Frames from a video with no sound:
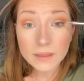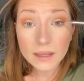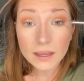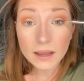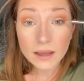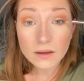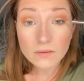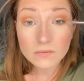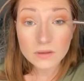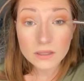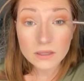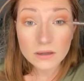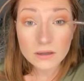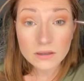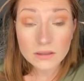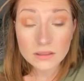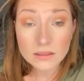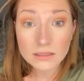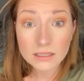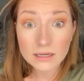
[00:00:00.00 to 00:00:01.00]
having
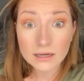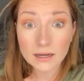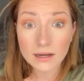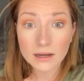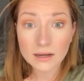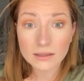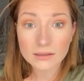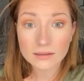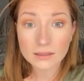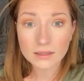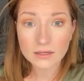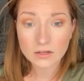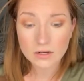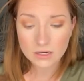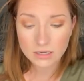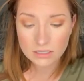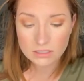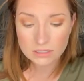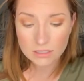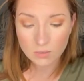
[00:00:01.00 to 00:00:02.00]
a thick eyeliner
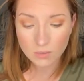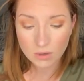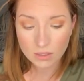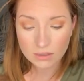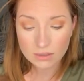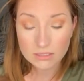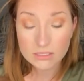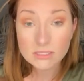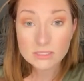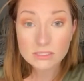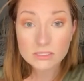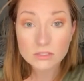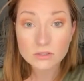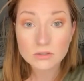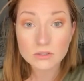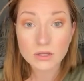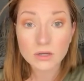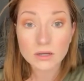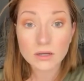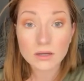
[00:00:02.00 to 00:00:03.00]
on, because I want this to
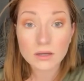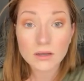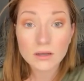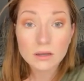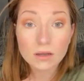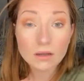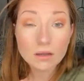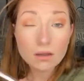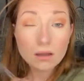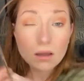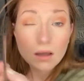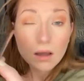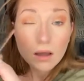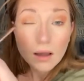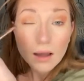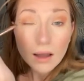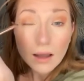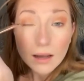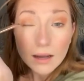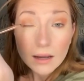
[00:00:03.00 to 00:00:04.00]
look,
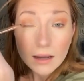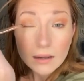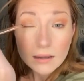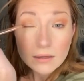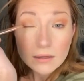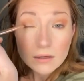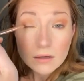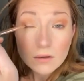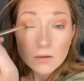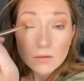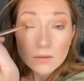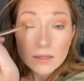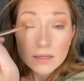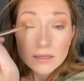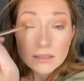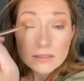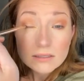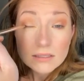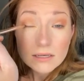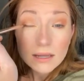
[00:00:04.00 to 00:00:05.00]
you know,
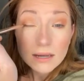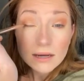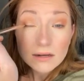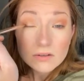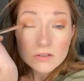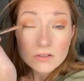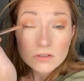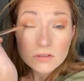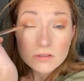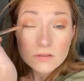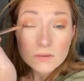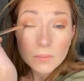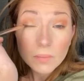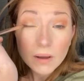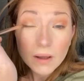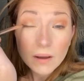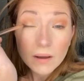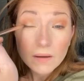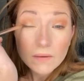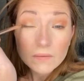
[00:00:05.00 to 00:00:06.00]
like as natural as
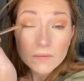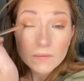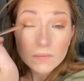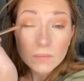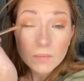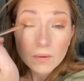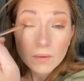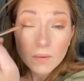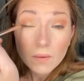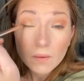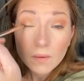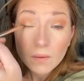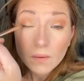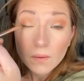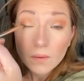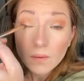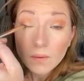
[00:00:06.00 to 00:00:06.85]
possible.